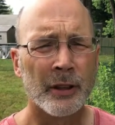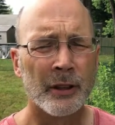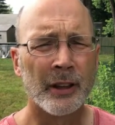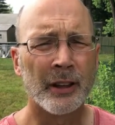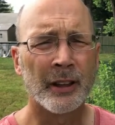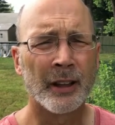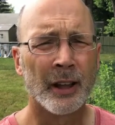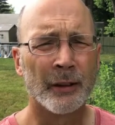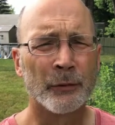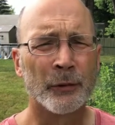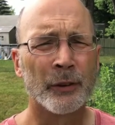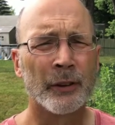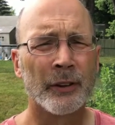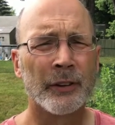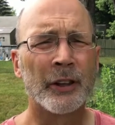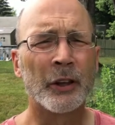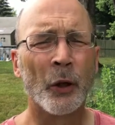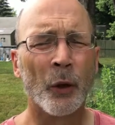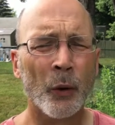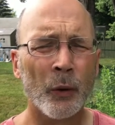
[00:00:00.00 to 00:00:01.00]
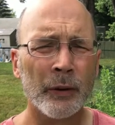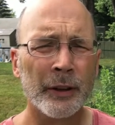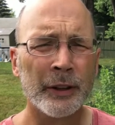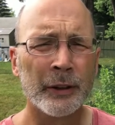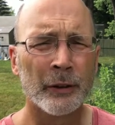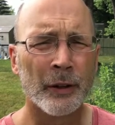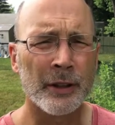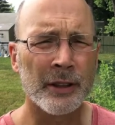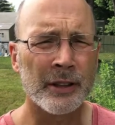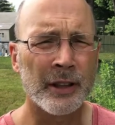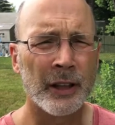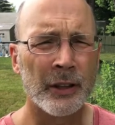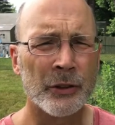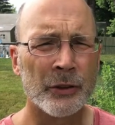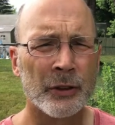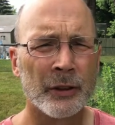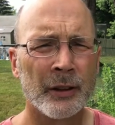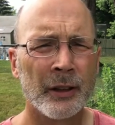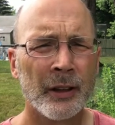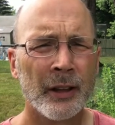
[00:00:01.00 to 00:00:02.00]
going to cover the only
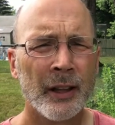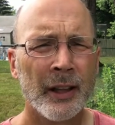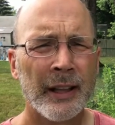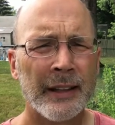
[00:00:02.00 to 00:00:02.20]
crustacean